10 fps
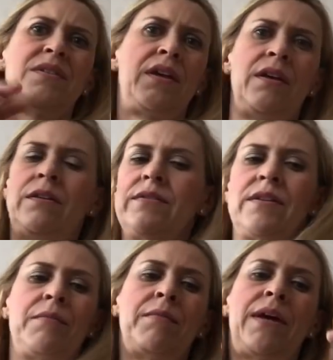Sun or
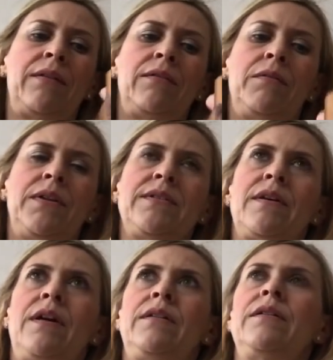something, I don't know what it's
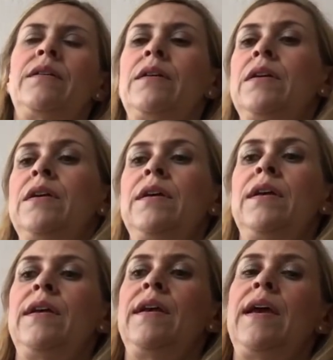called.
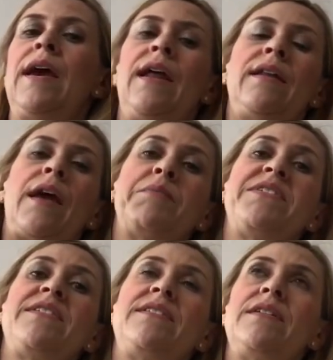And I'm
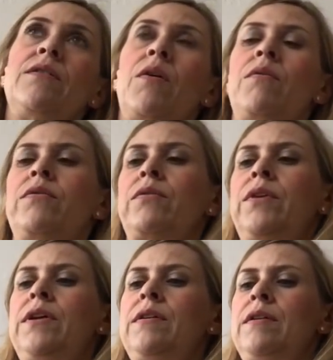still going through
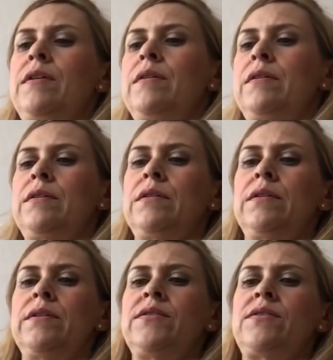it.
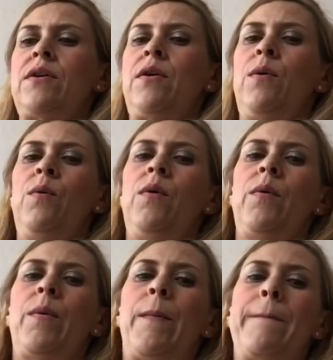So
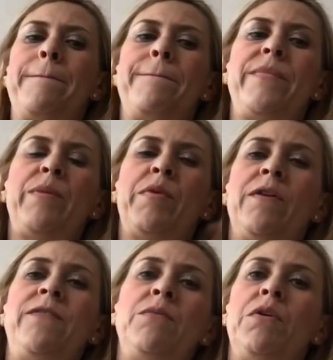the
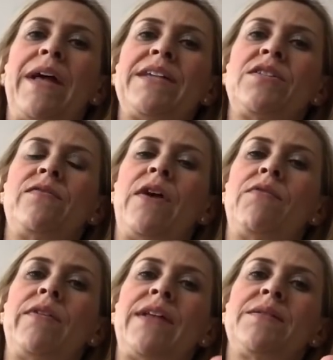perfume will last
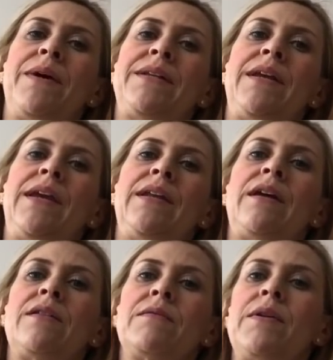forever. That's why I didn't get
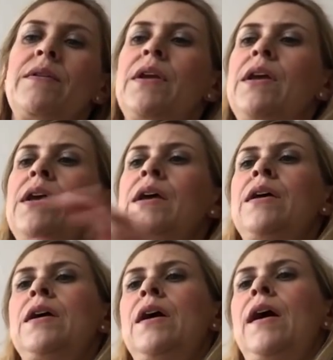another one.
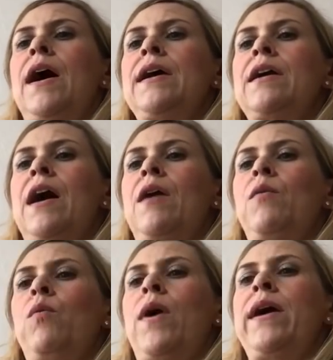I
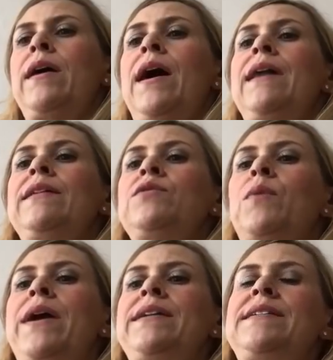got Island
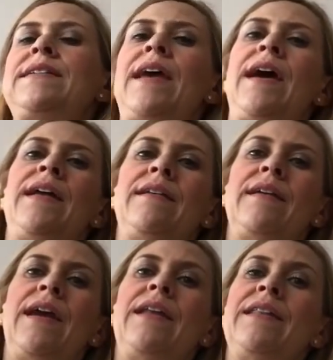White Sand,
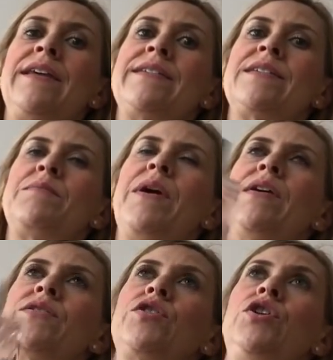and this
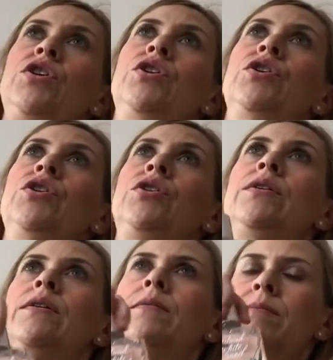smells good.
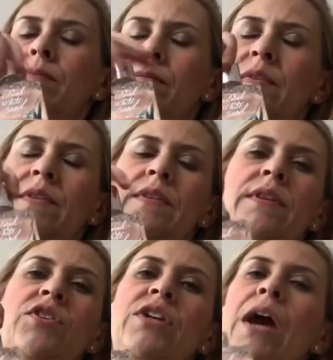
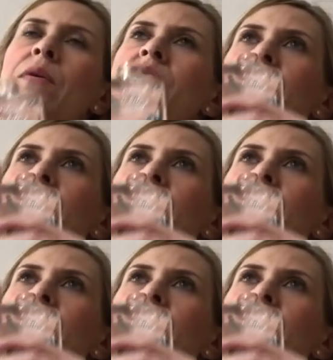The shower